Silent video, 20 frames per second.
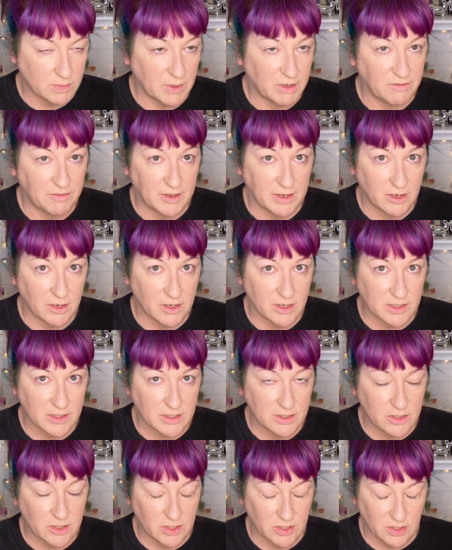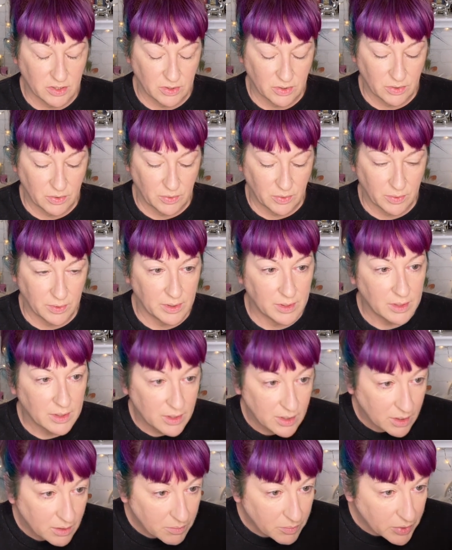my fingers to
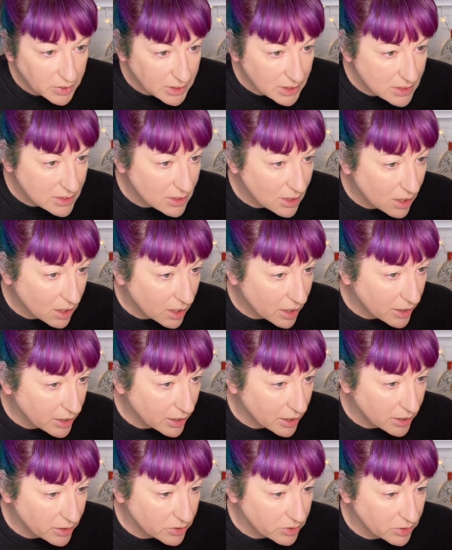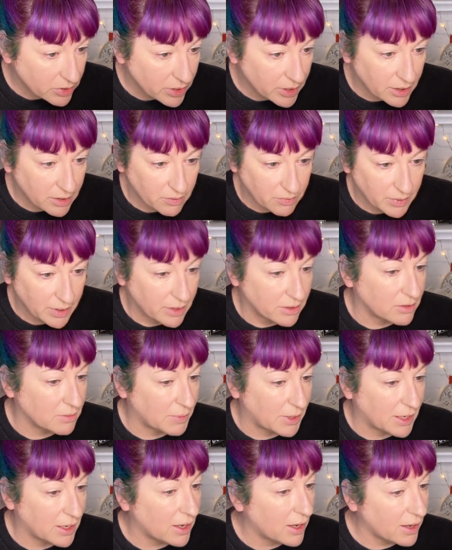put this on under and around
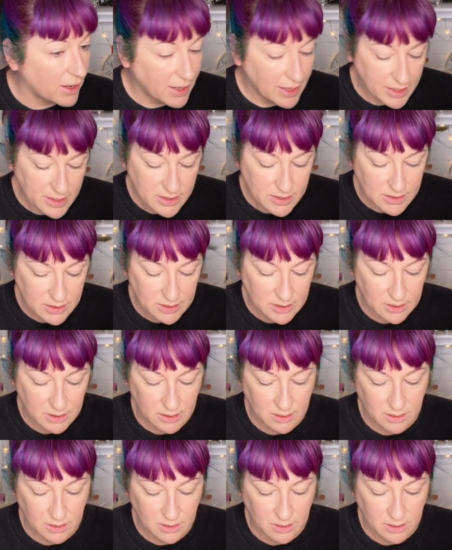my eyes.